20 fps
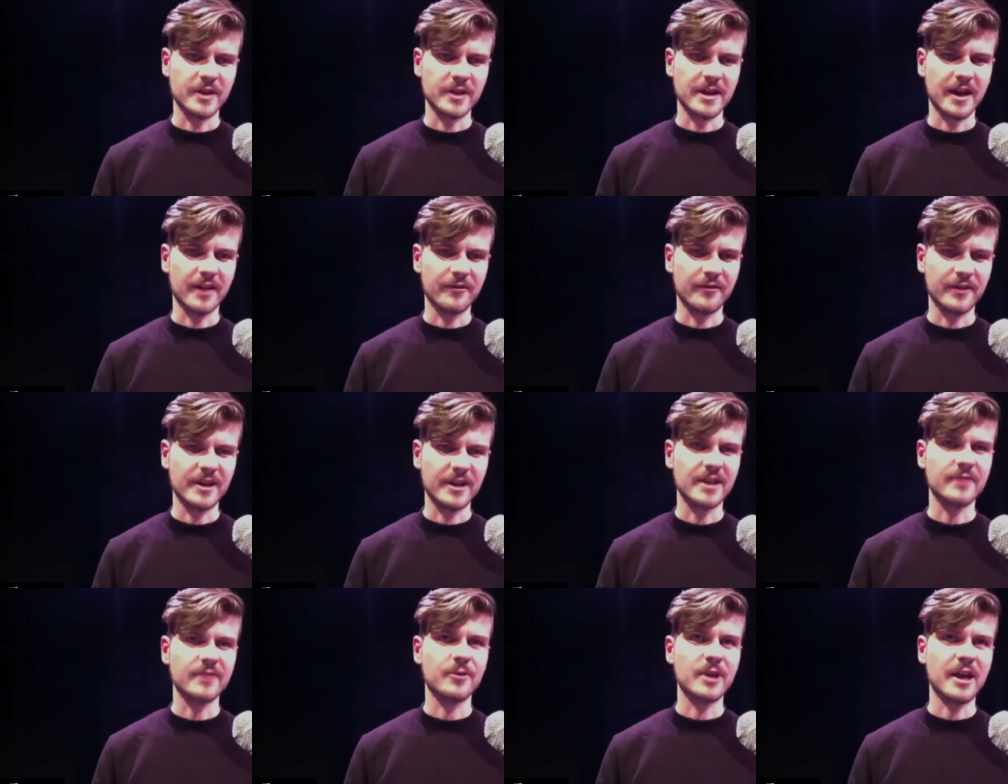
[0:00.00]
I
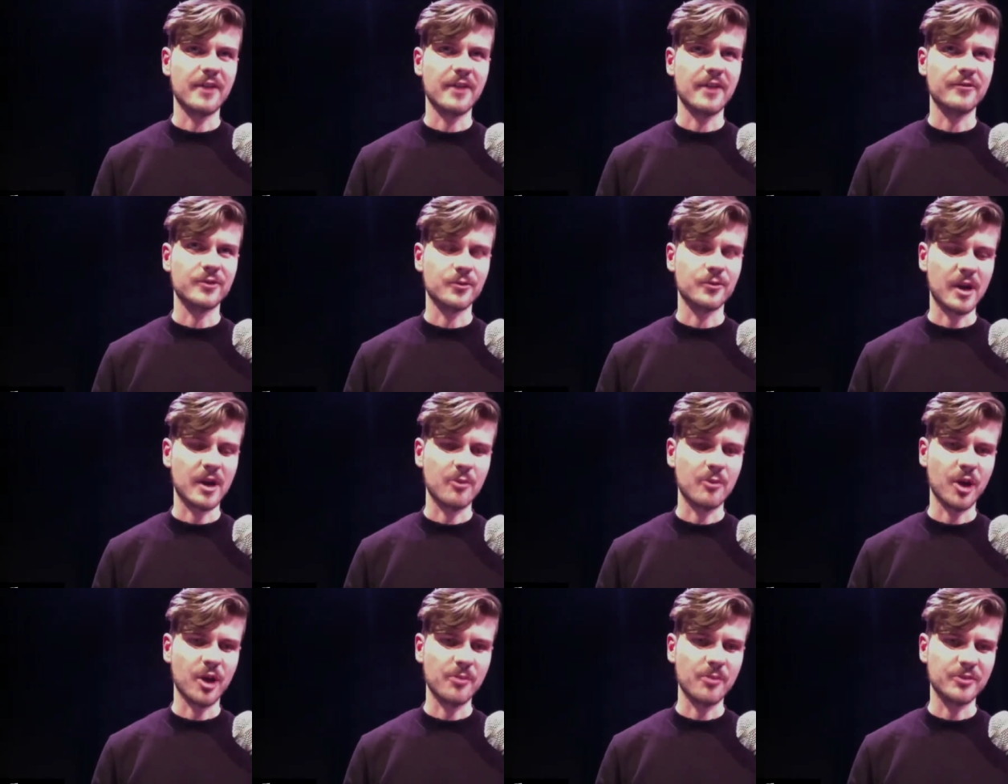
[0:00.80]
think we have to
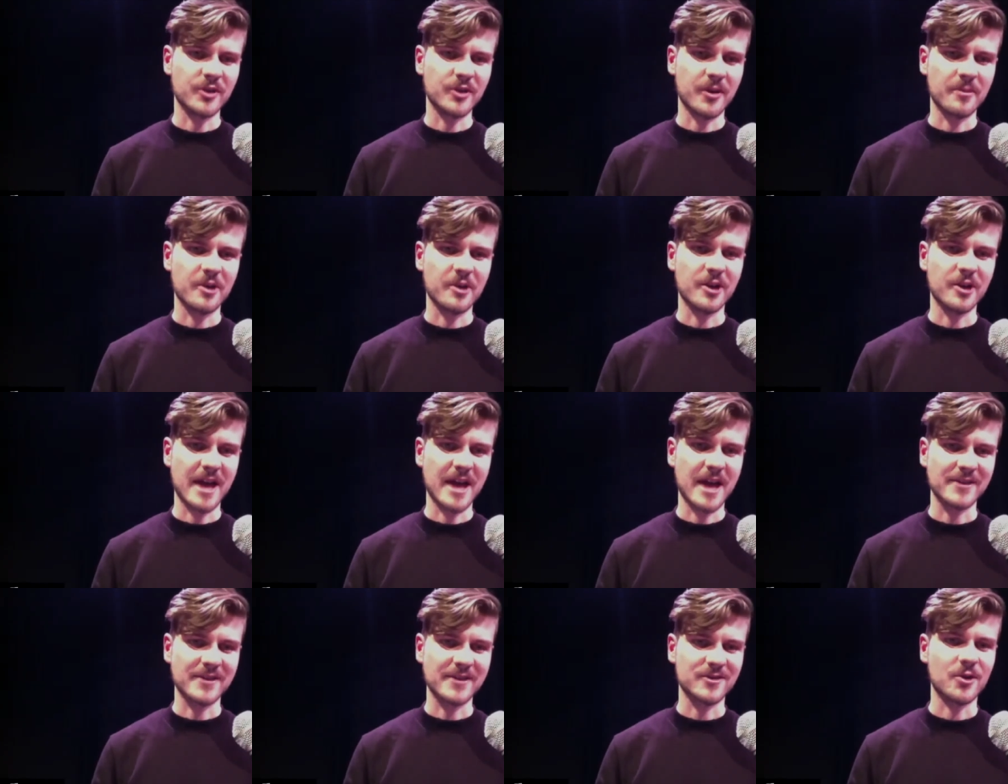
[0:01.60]
wrap up, so I'm going to
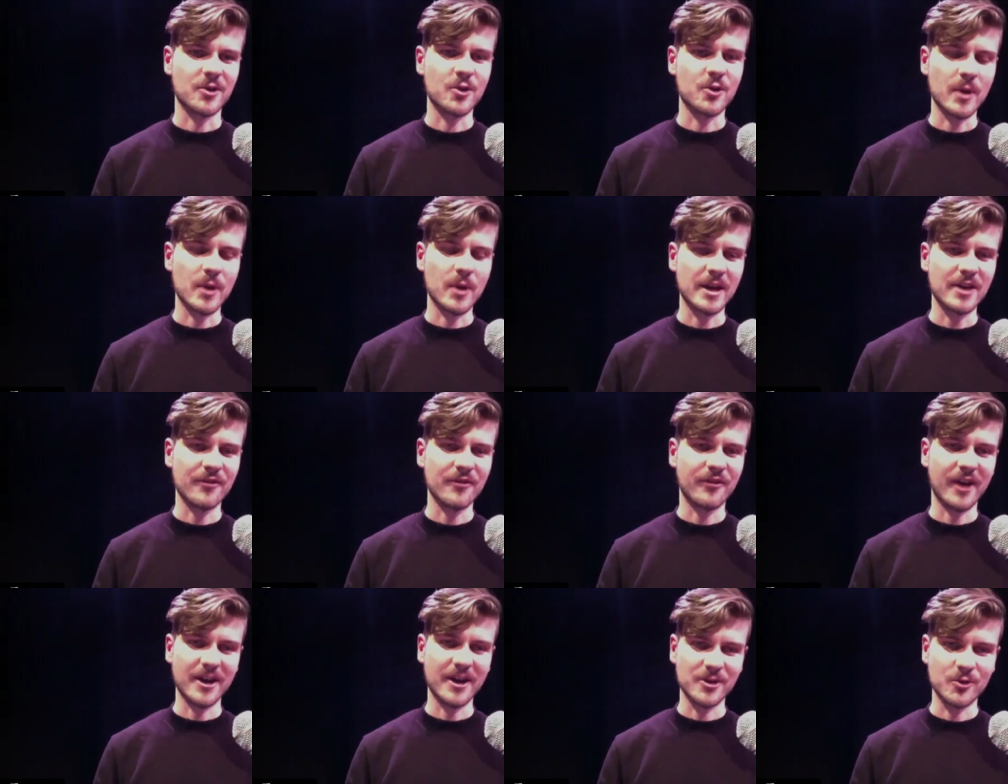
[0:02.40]
ask a quick
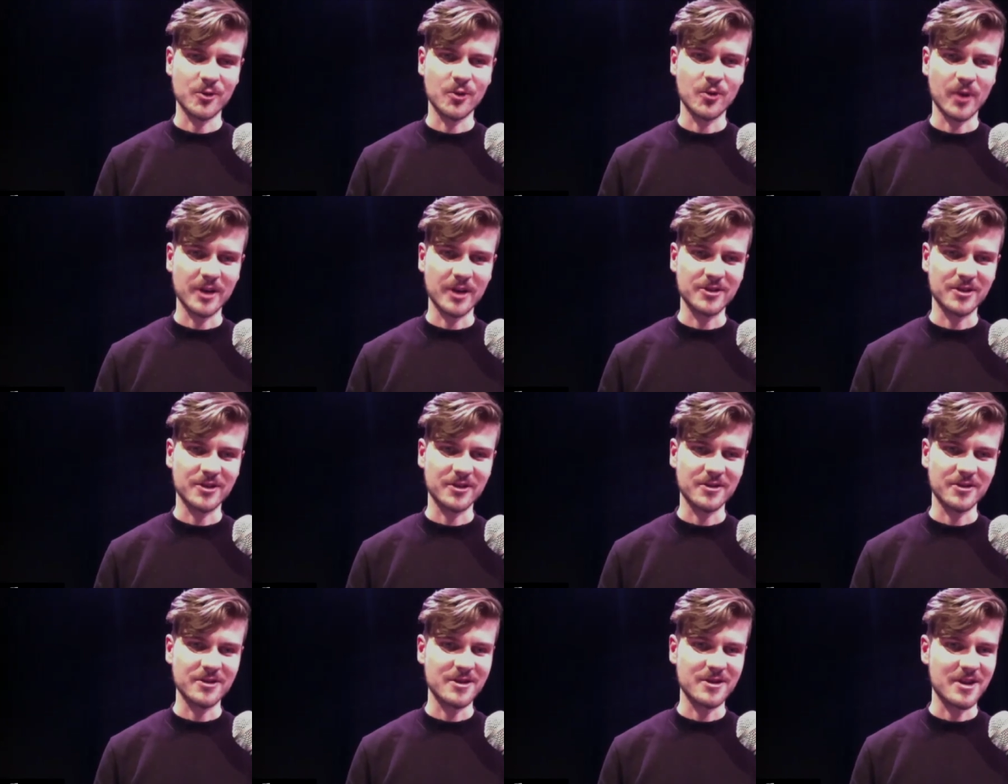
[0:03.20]
final
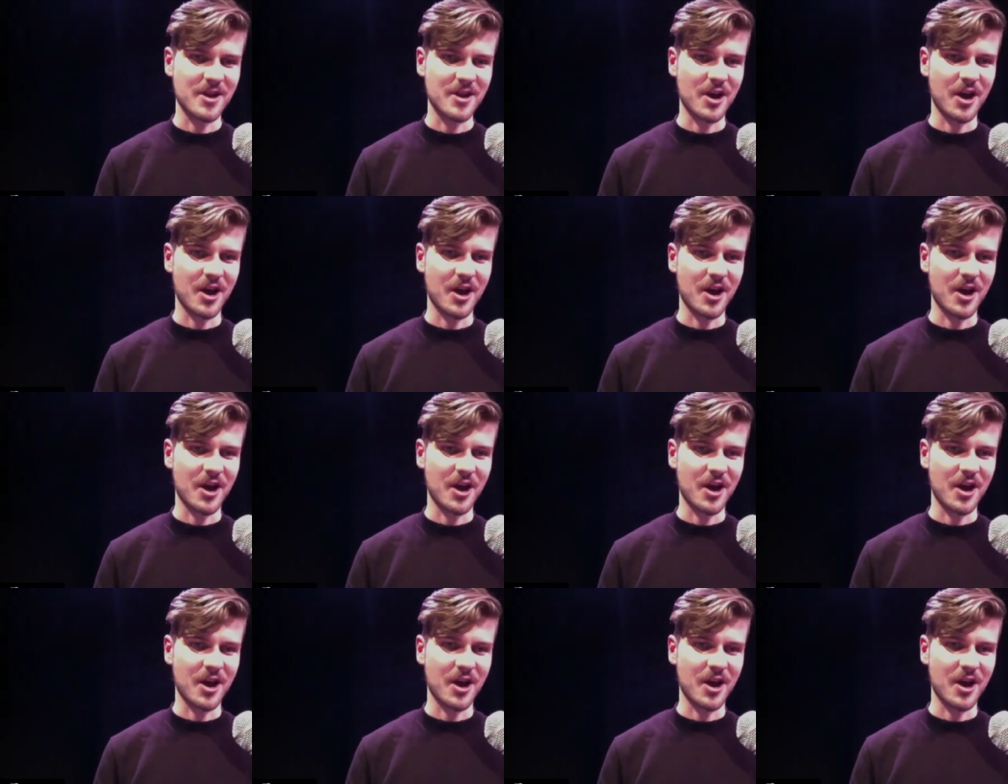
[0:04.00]
question.